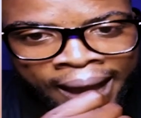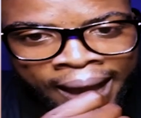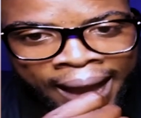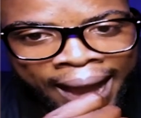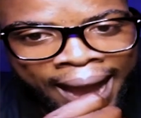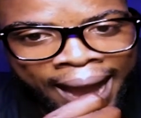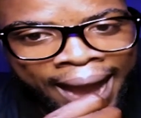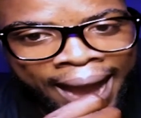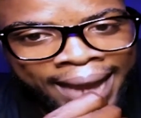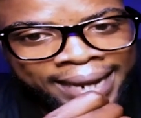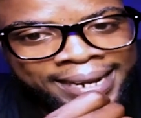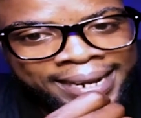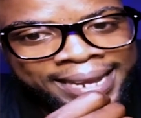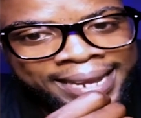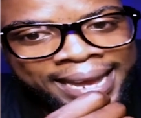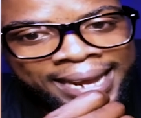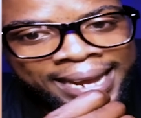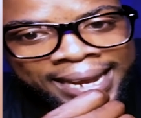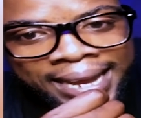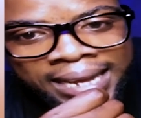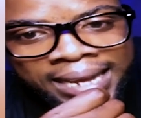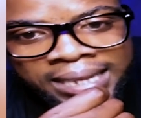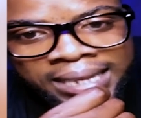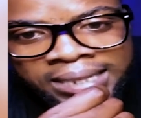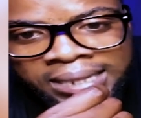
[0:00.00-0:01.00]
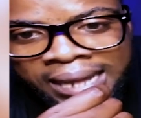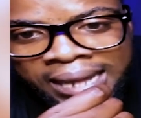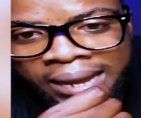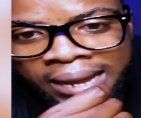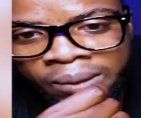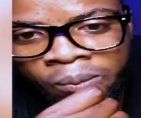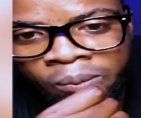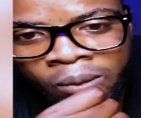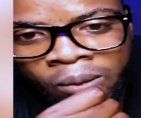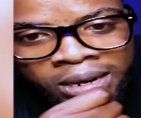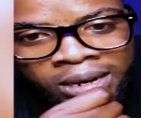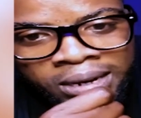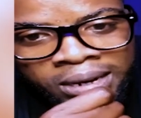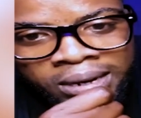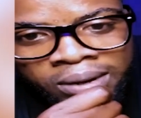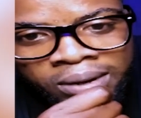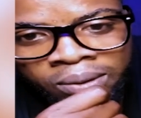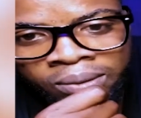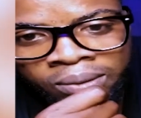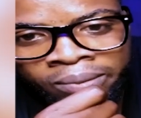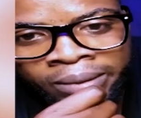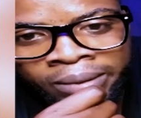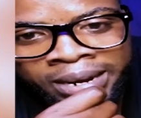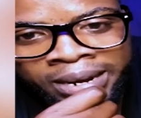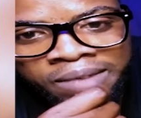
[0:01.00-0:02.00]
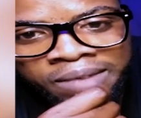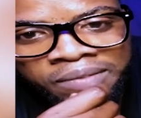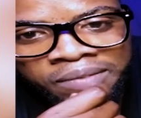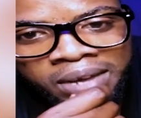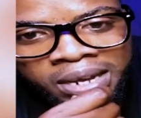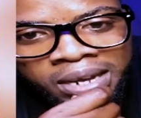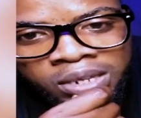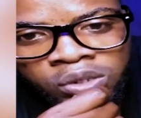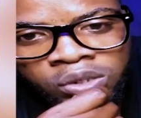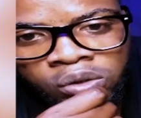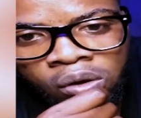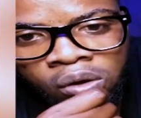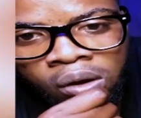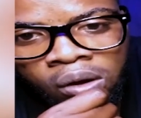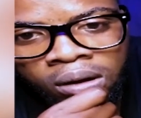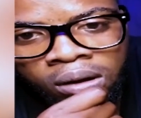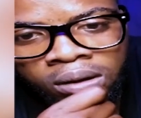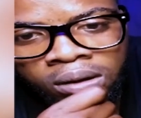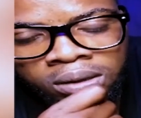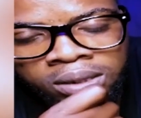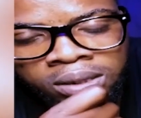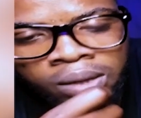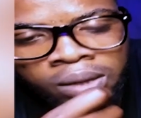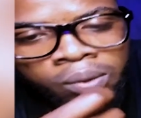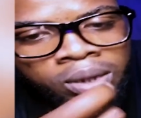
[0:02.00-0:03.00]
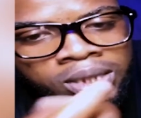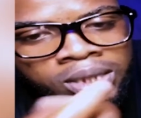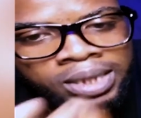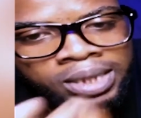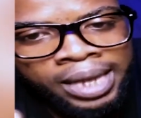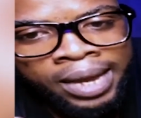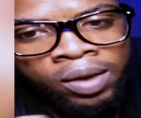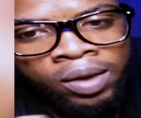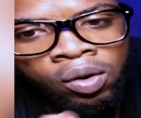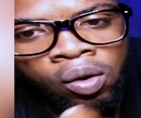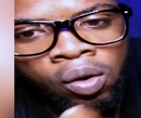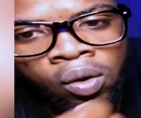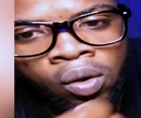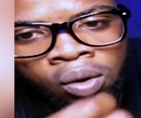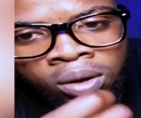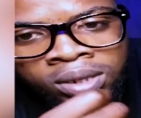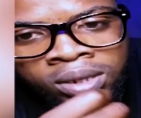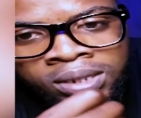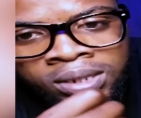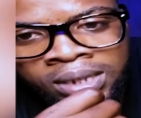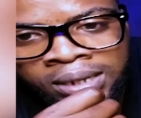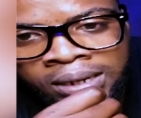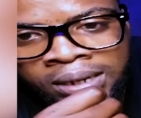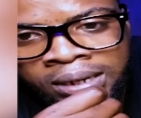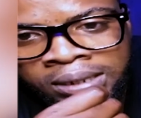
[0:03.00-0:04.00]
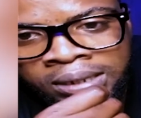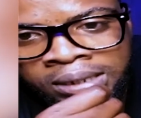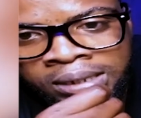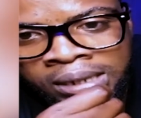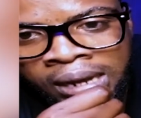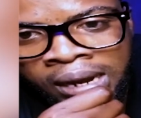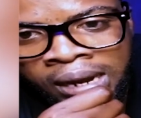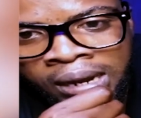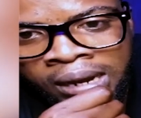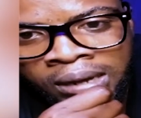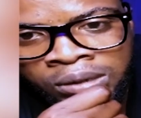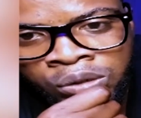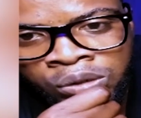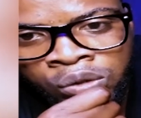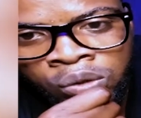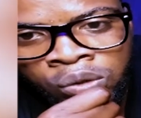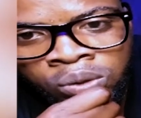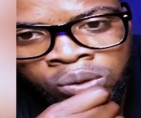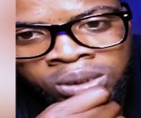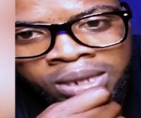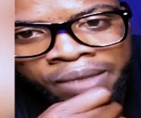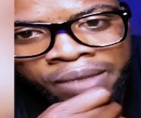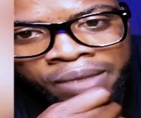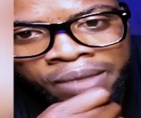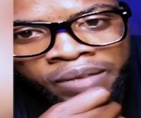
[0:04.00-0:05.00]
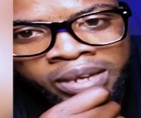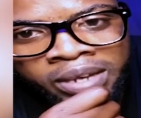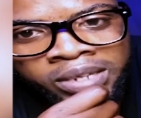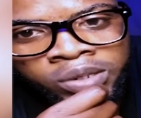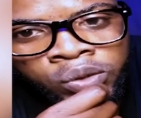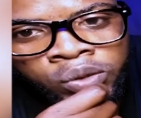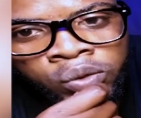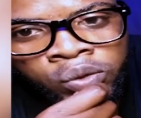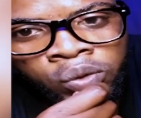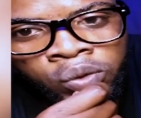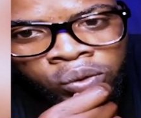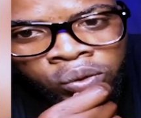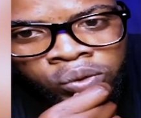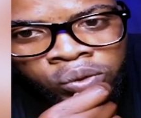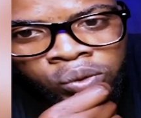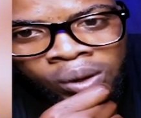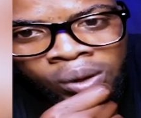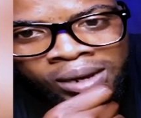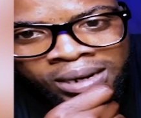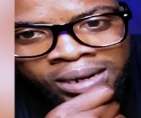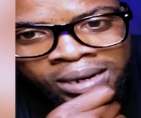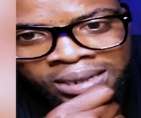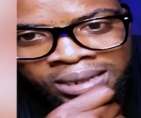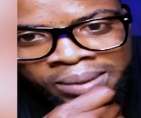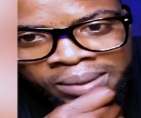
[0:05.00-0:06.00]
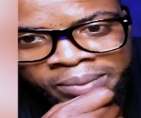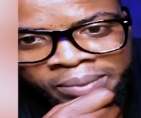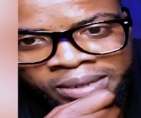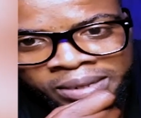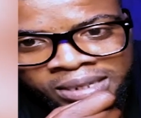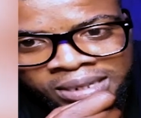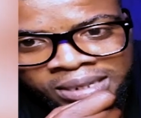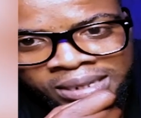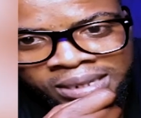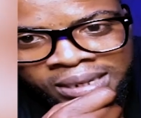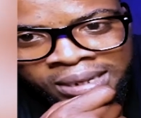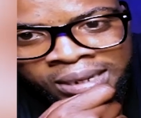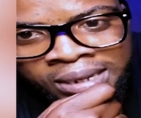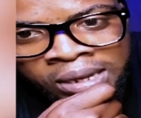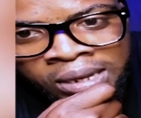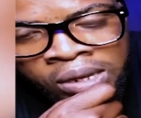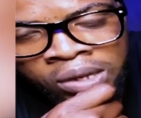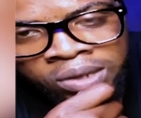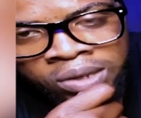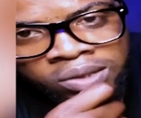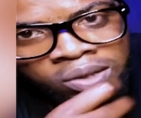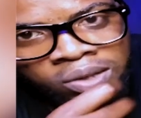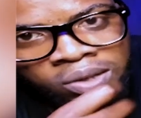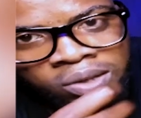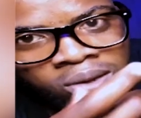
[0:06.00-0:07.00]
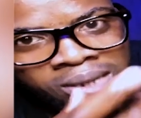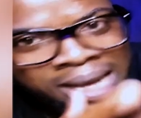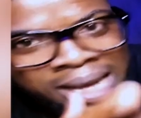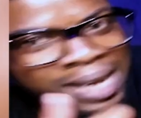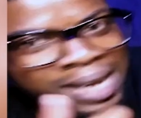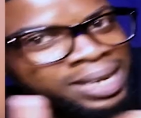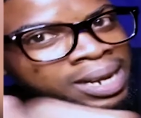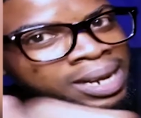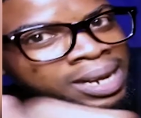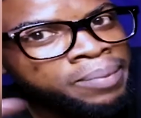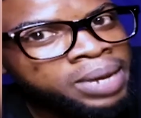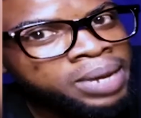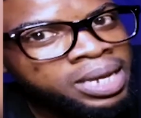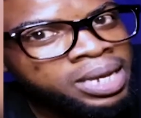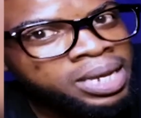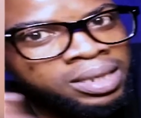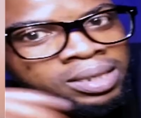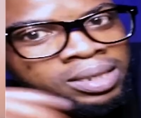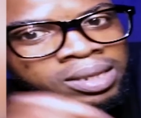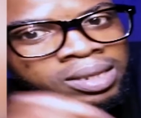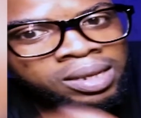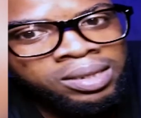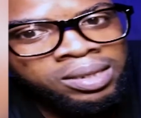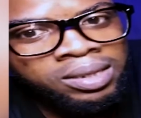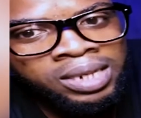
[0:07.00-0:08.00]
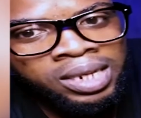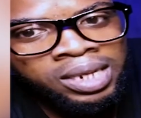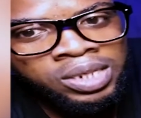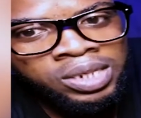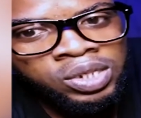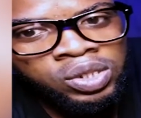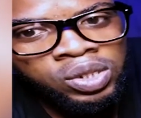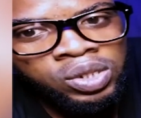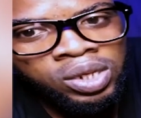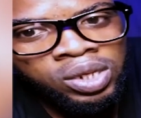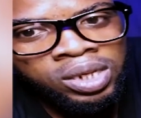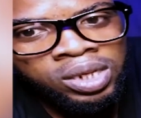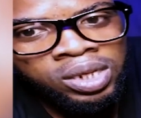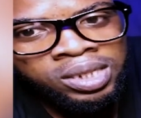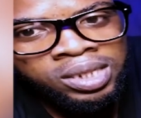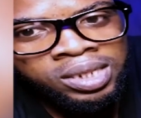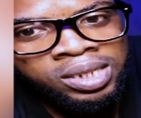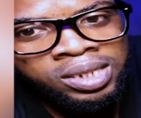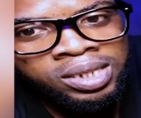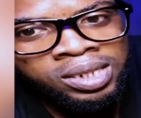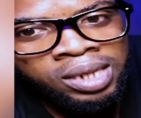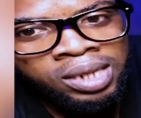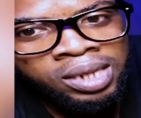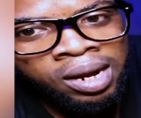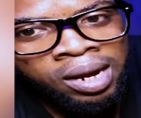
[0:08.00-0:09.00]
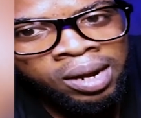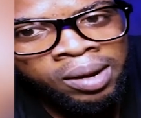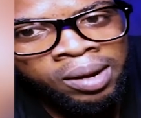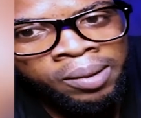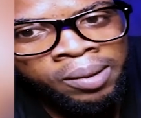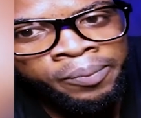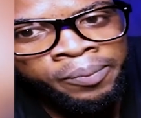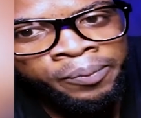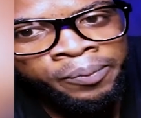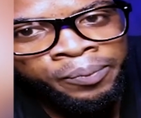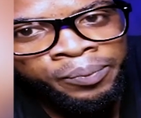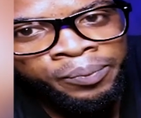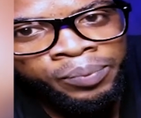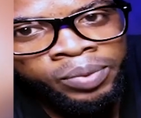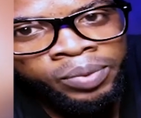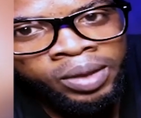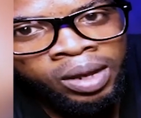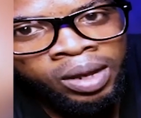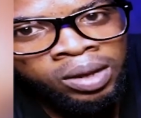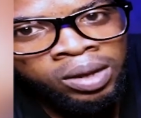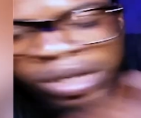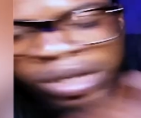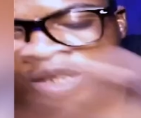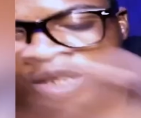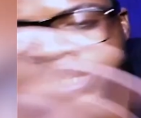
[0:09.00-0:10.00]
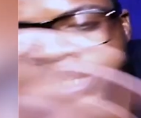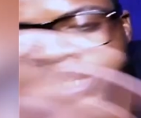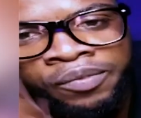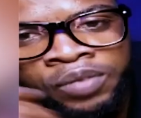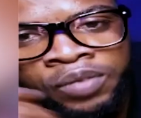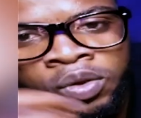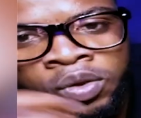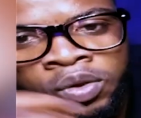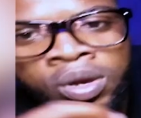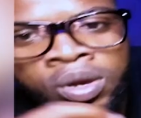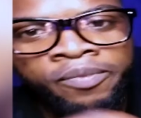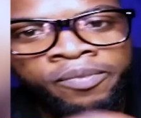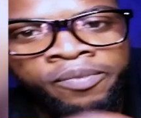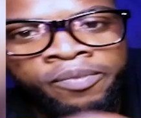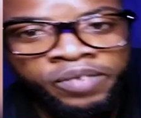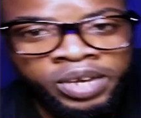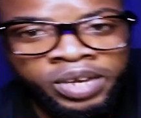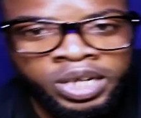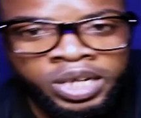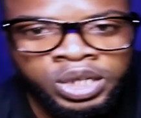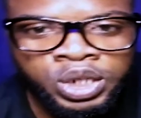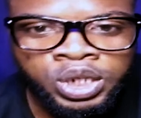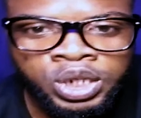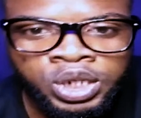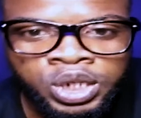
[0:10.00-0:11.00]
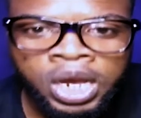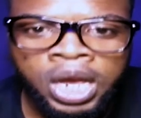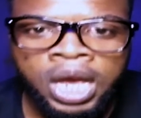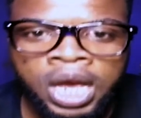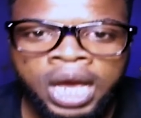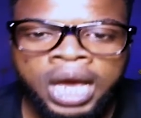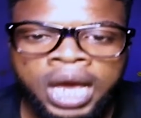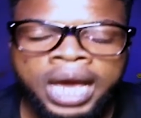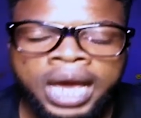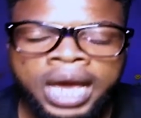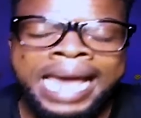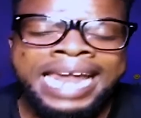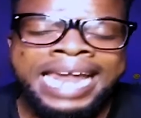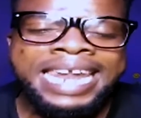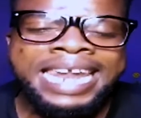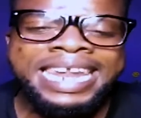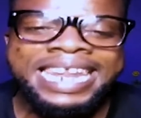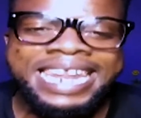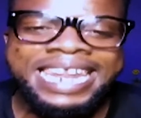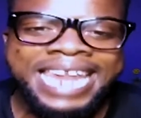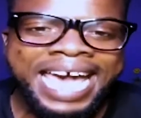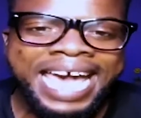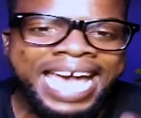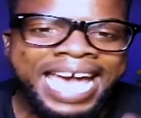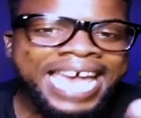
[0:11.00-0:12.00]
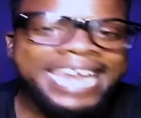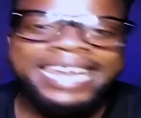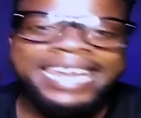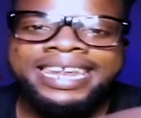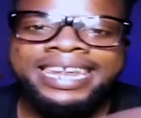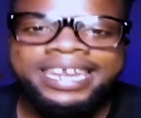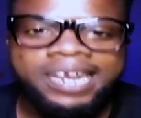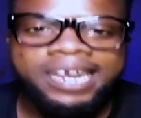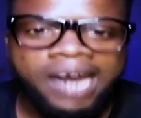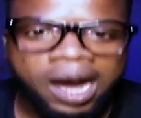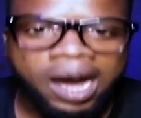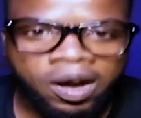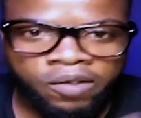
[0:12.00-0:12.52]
I realized like when uh, whenever I talk, there was echo. It's just uh, Joseph has to go to another meeting, so I was like, let me just uh, um, interview him, finish, and then I'll